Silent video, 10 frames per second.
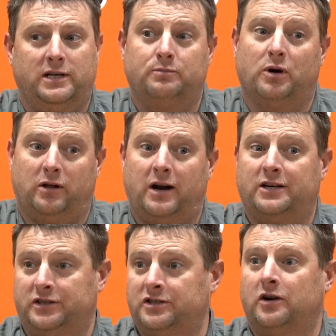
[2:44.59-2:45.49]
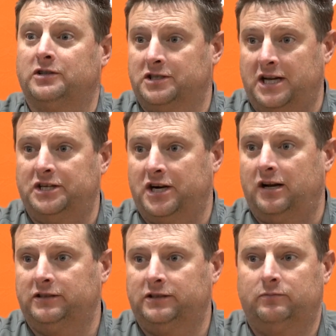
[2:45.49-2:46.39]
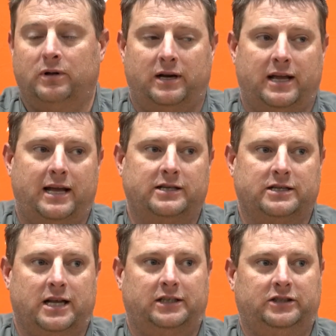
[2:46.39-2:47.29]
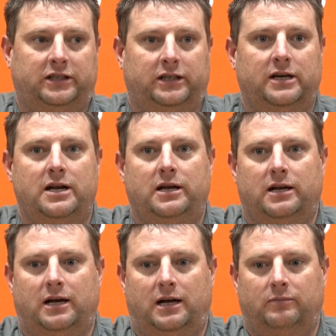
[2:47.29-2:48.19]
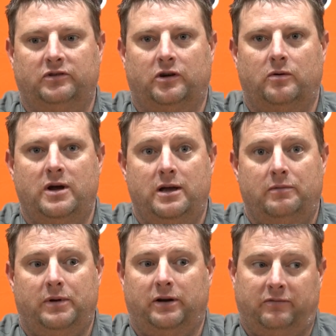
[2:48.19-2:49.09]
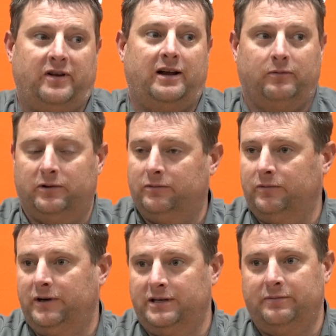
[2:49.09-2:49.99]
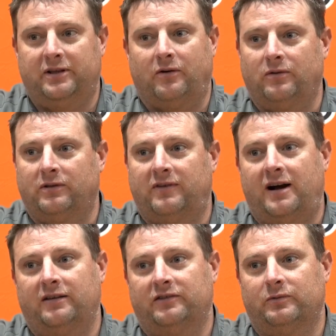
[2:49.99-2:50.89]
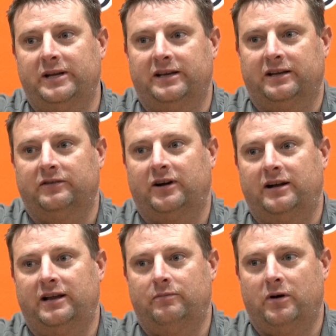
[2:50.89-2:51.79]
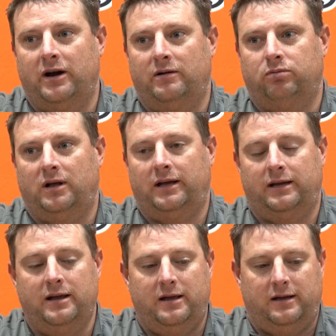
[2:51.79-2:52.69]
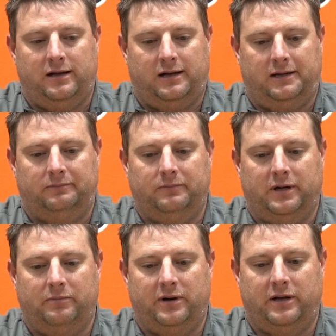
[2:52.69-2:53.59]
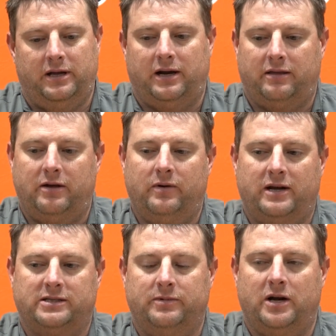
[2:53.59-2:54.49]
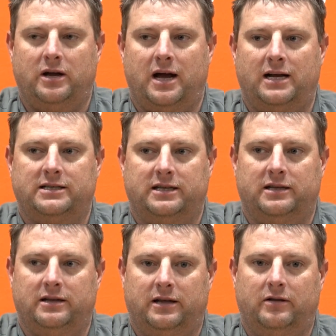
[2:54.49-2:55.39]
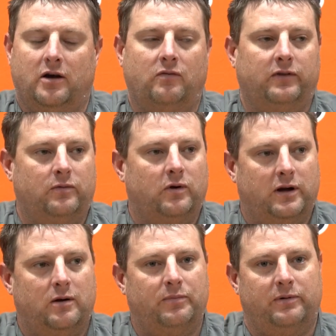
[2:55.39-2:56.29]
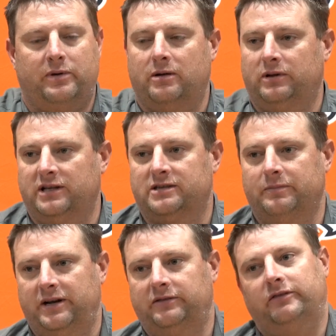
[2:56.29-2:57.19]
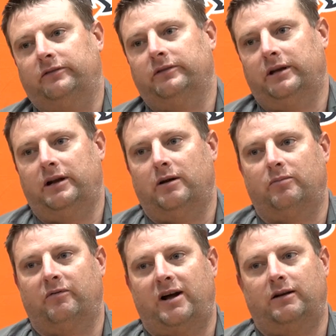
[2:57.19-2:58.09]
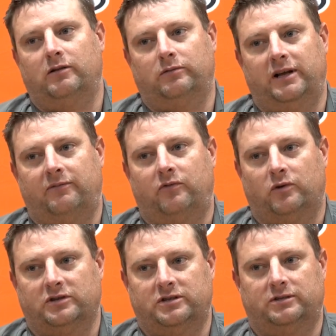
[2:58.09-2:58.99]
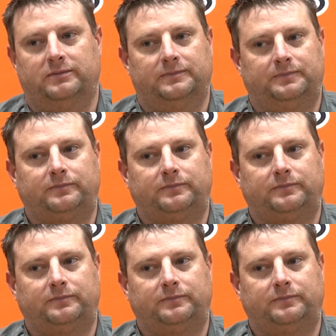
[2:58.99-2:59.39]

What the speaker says: His brother actually starts at St. John's, played at Kansas last year. So in fact, he's going to be thrown in the fire this weekend, try to get him ready to play. But again, I think we got some young guys that hopefully will help and be able to get some minutes and help provide a little depth for us too.